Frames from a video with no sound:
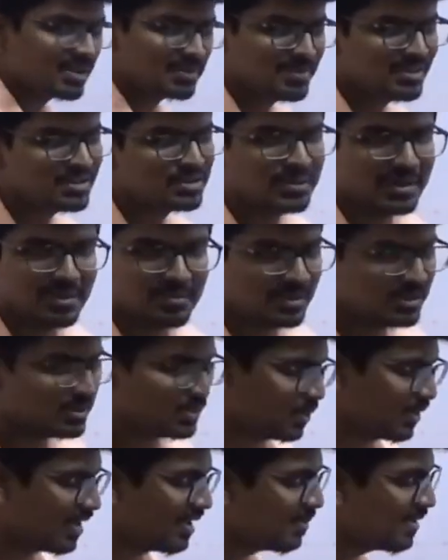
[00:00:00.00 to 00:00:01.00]
b square plus
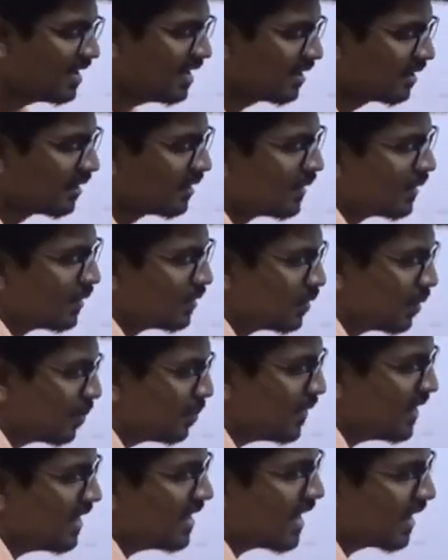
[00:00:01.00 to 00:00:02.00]
2ab. So
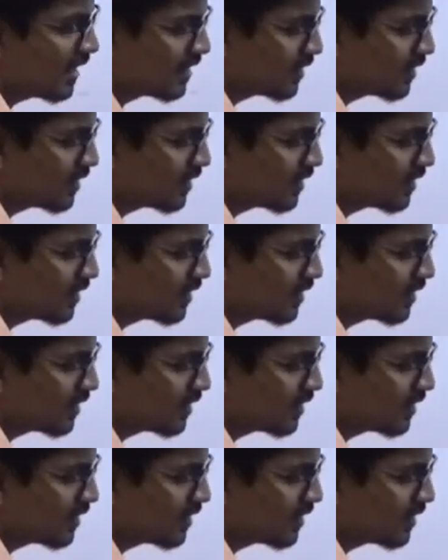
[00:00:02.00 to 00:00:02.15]
px